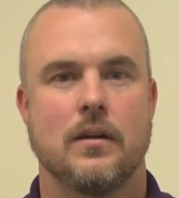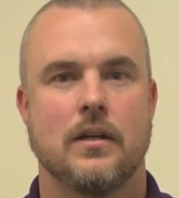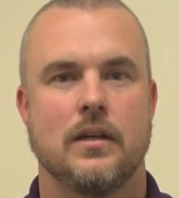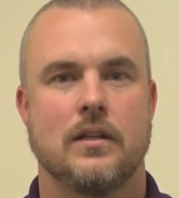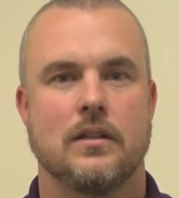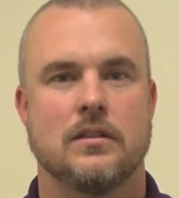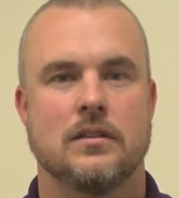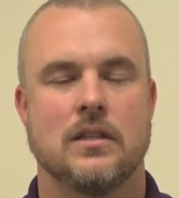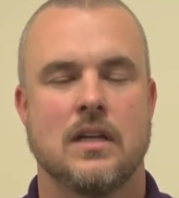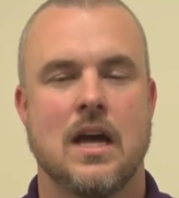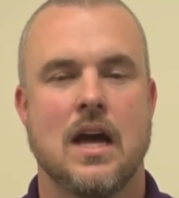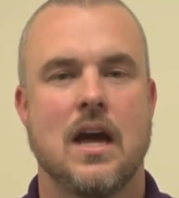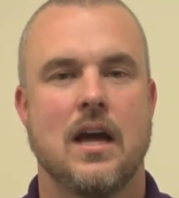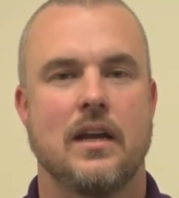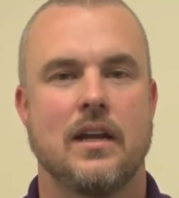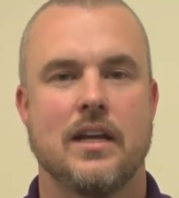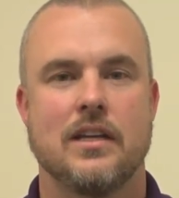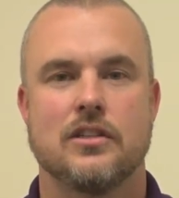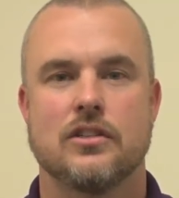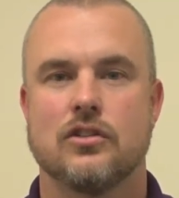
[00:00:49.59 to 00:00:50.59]
It is
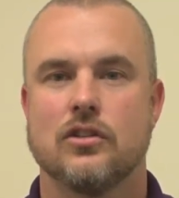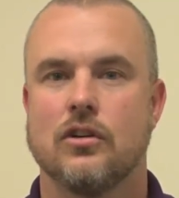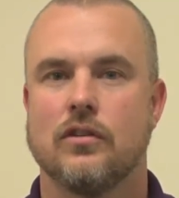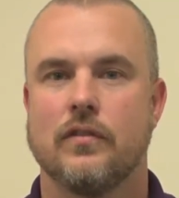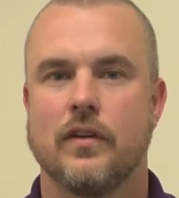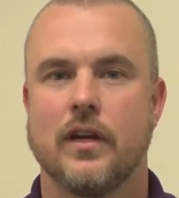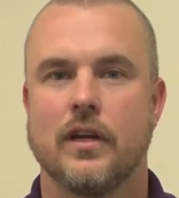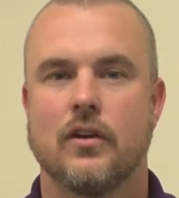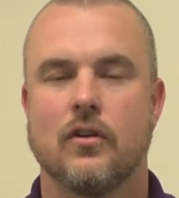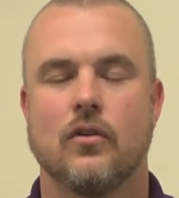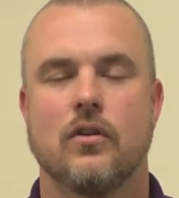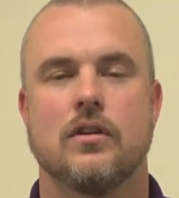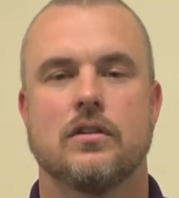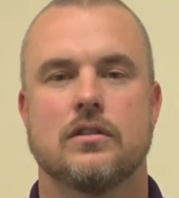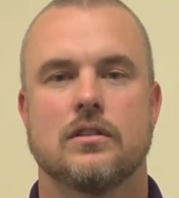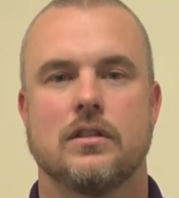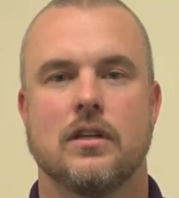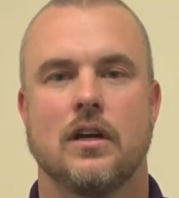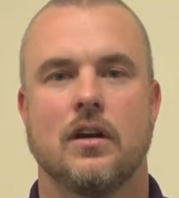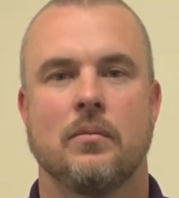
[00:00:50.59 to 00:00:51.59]
not a survey
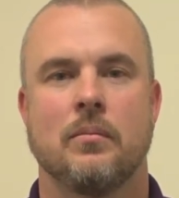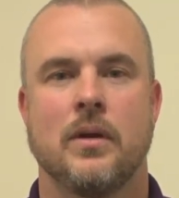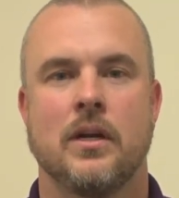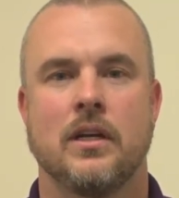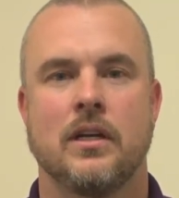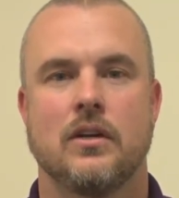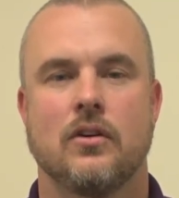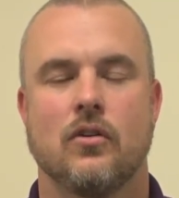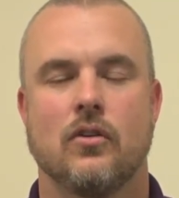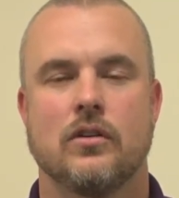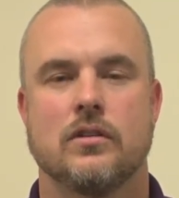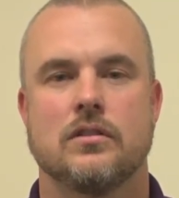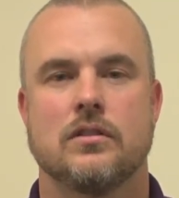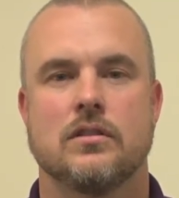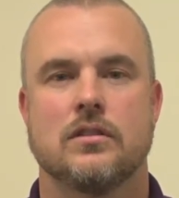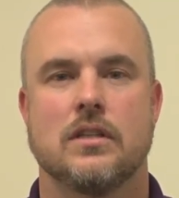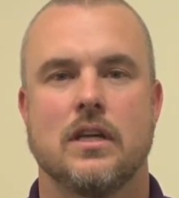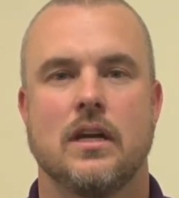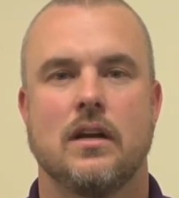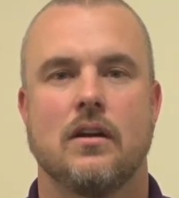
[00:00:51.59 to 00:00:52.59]
course. There are many
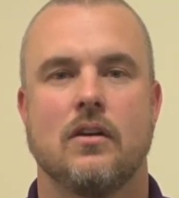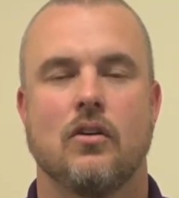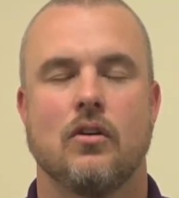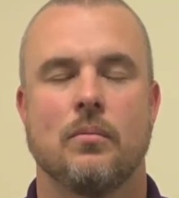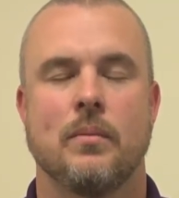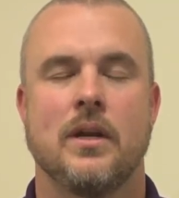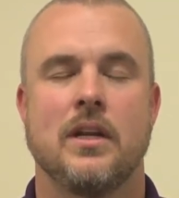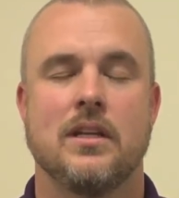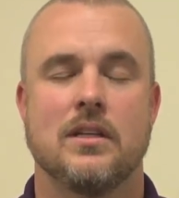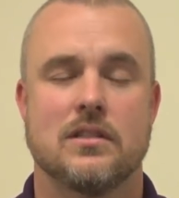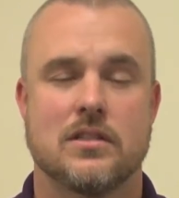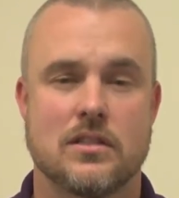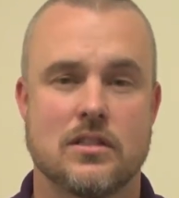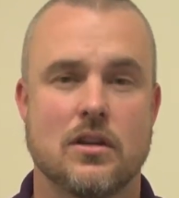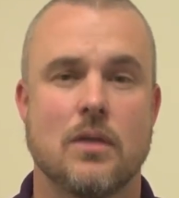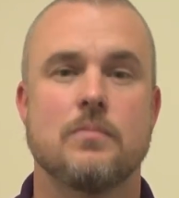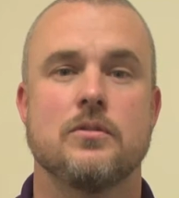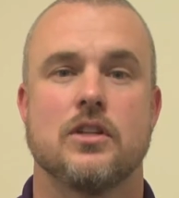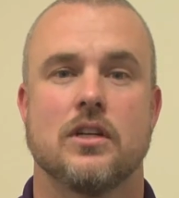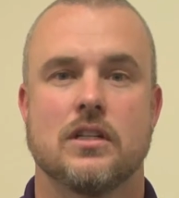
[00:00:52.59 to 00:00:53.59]
courses or many
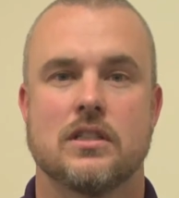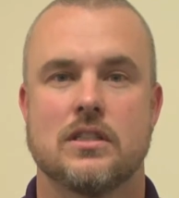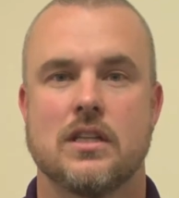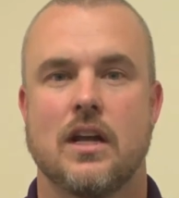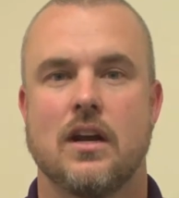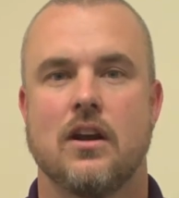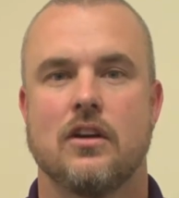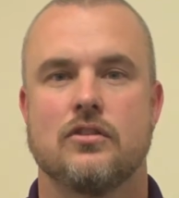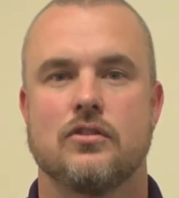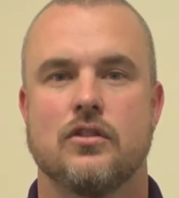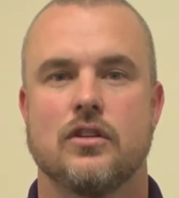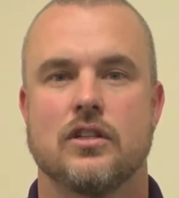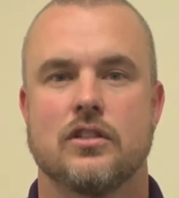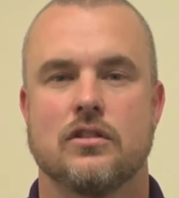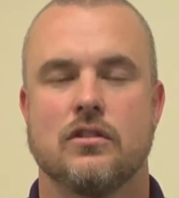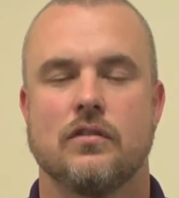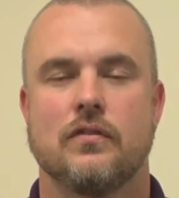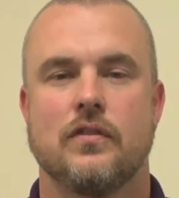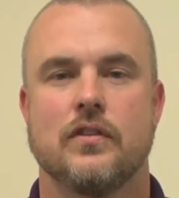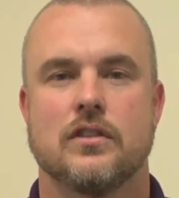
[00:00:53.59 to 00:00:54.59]
subjects that our
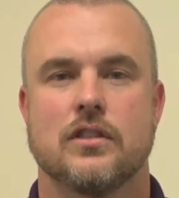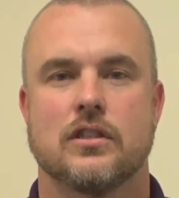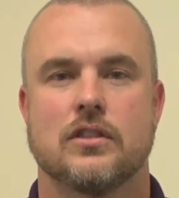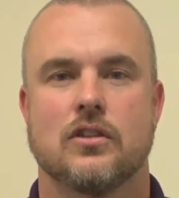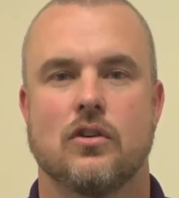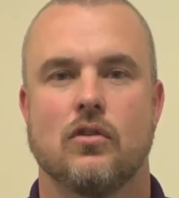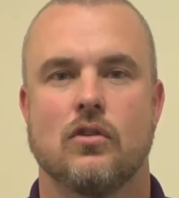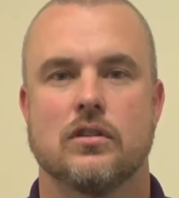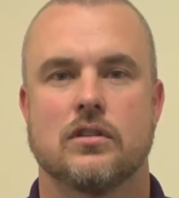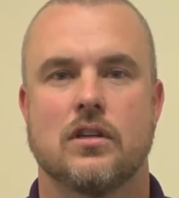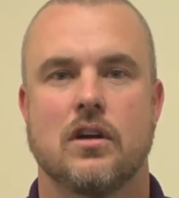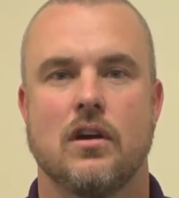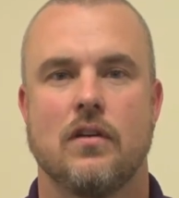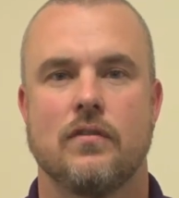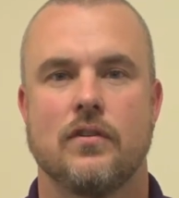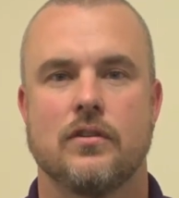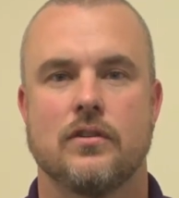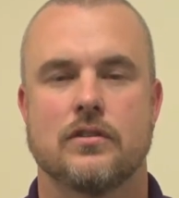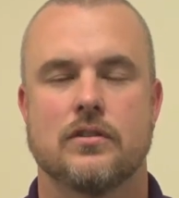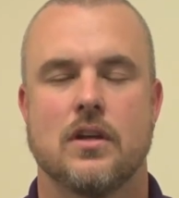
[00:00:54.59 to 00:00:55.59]
traditional physics course
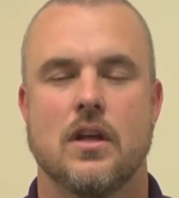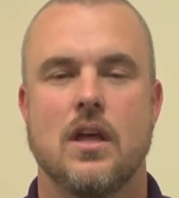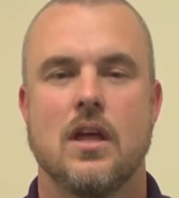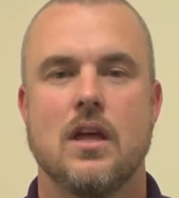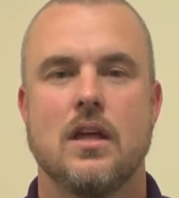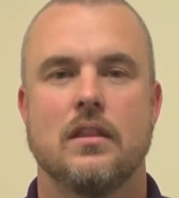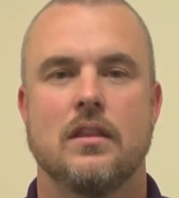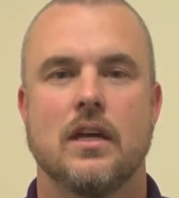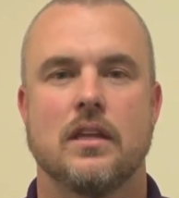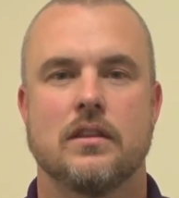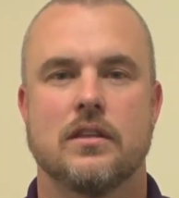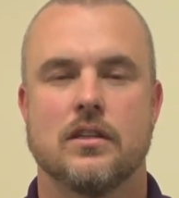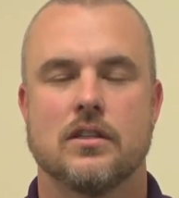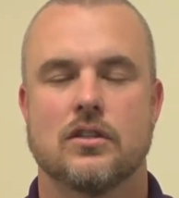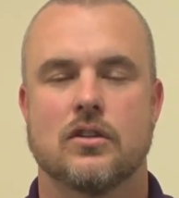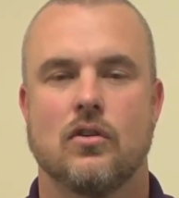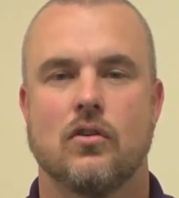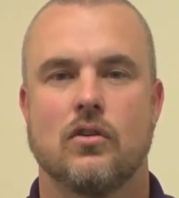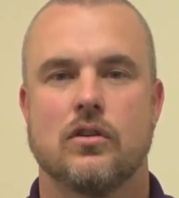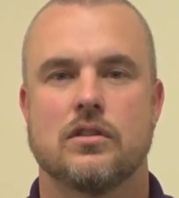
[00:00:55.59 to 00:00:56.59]
covers that
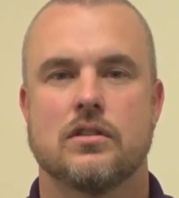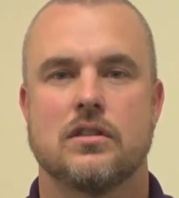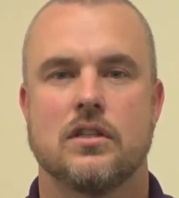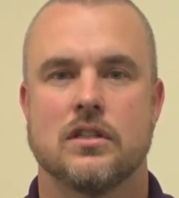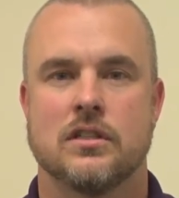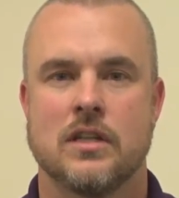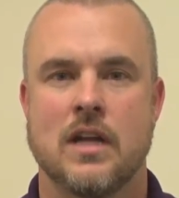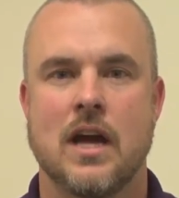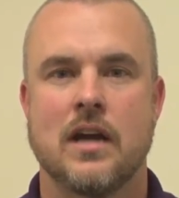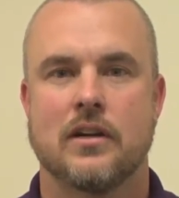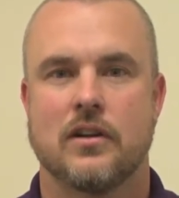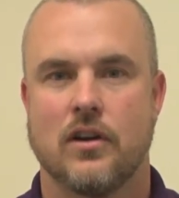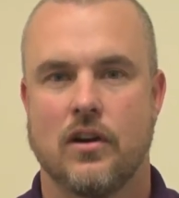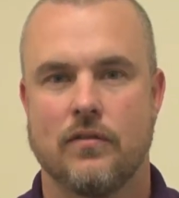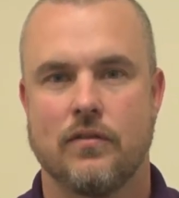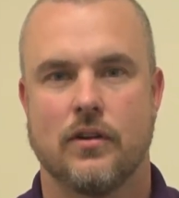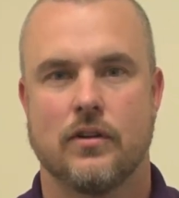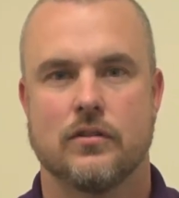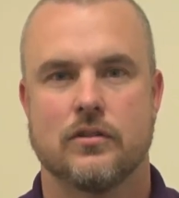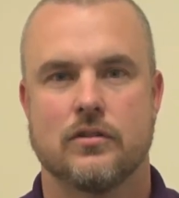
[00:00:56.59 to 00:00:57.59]
this course does not
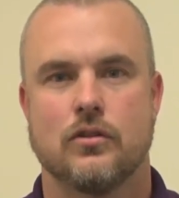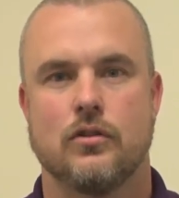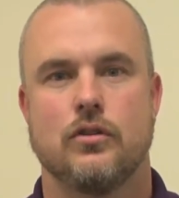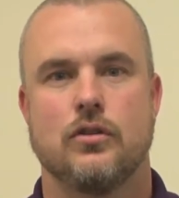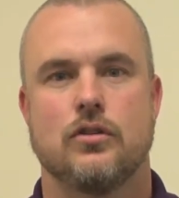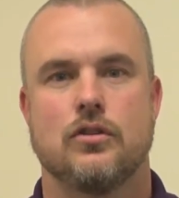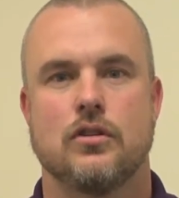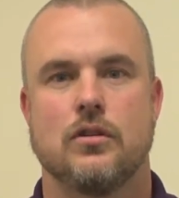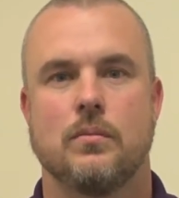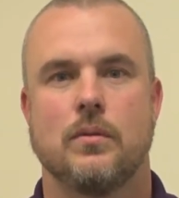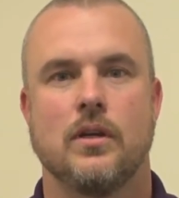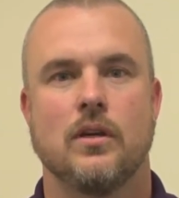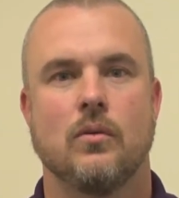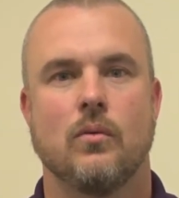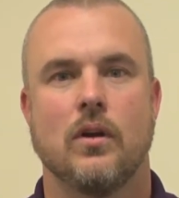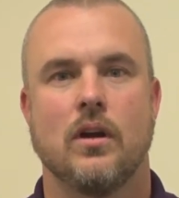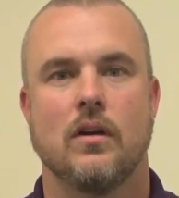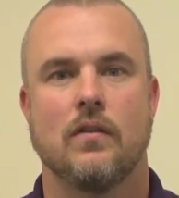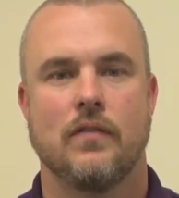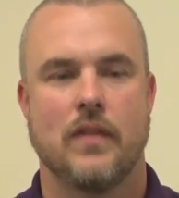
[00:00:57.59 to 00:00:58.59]
cover, so you should be
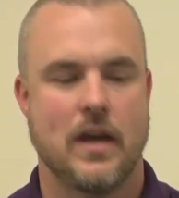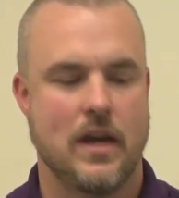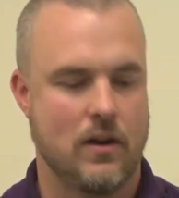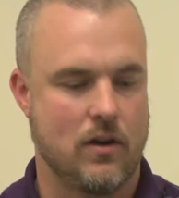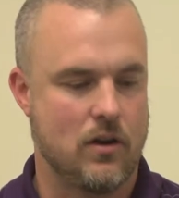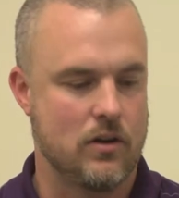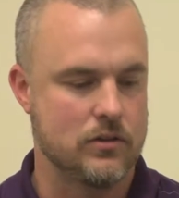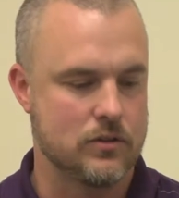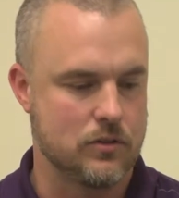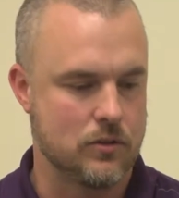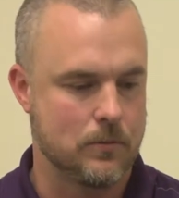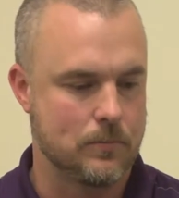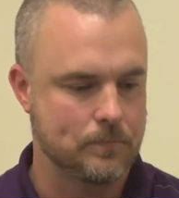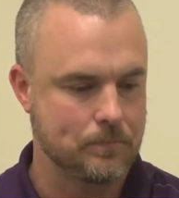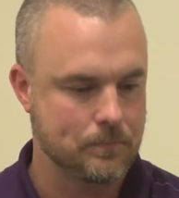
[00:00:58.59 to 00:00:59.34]
aware of that also.